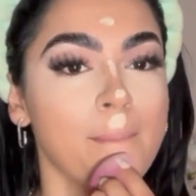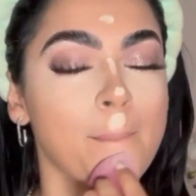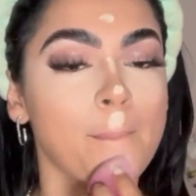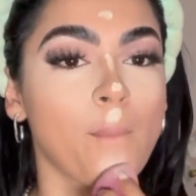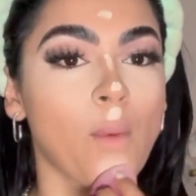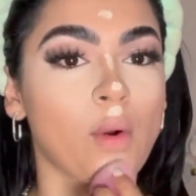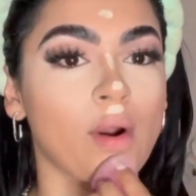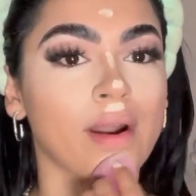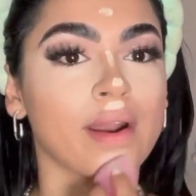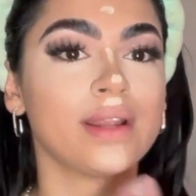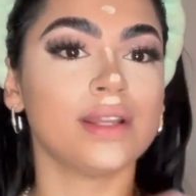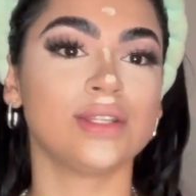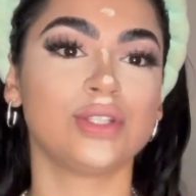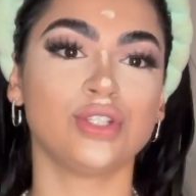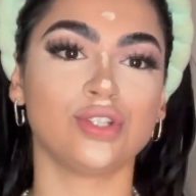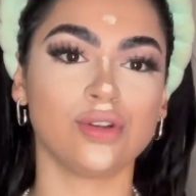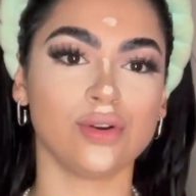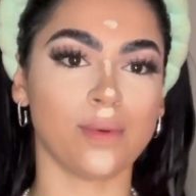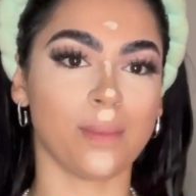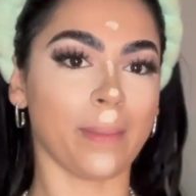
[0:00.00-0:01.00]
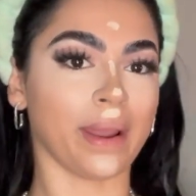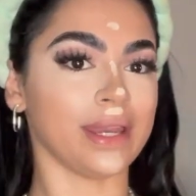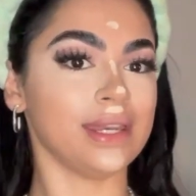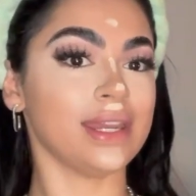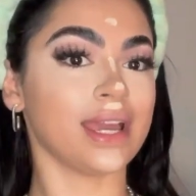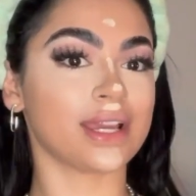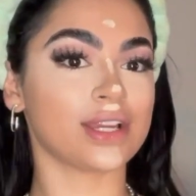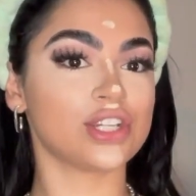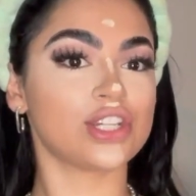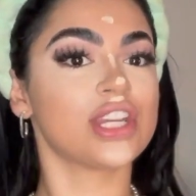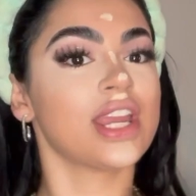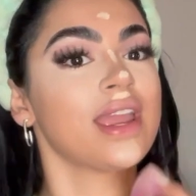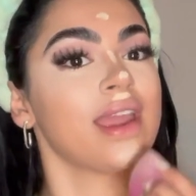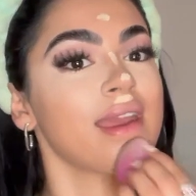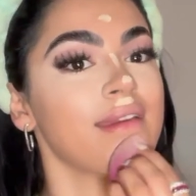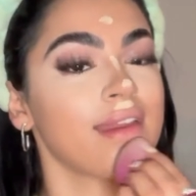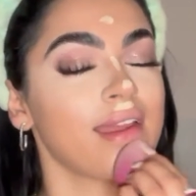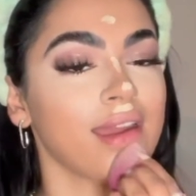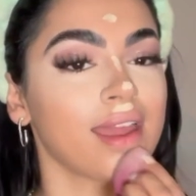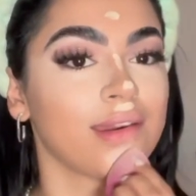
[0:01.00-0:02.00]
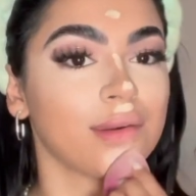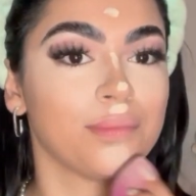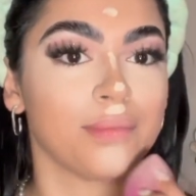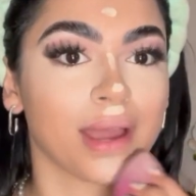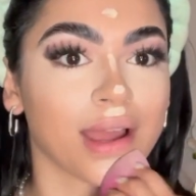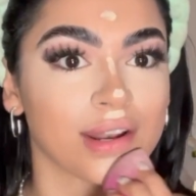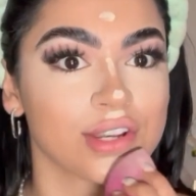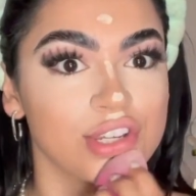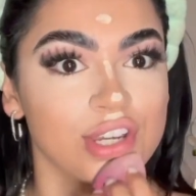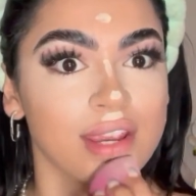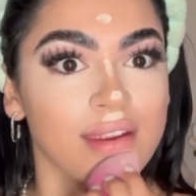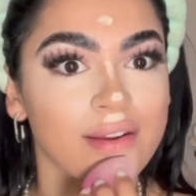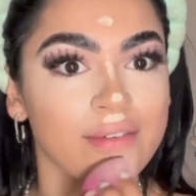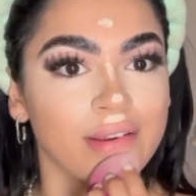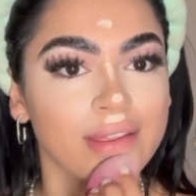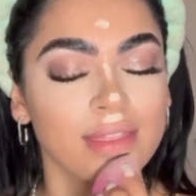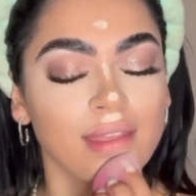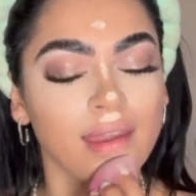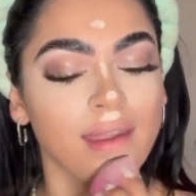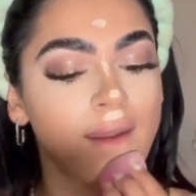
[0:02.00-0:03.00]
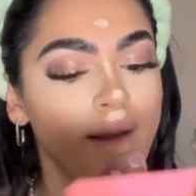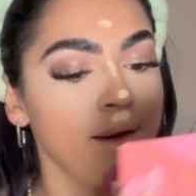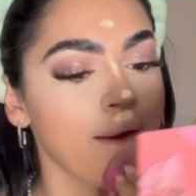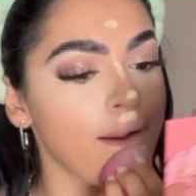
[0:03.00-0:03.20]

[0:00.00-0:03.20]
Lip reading: more into my neck shade and matching everything.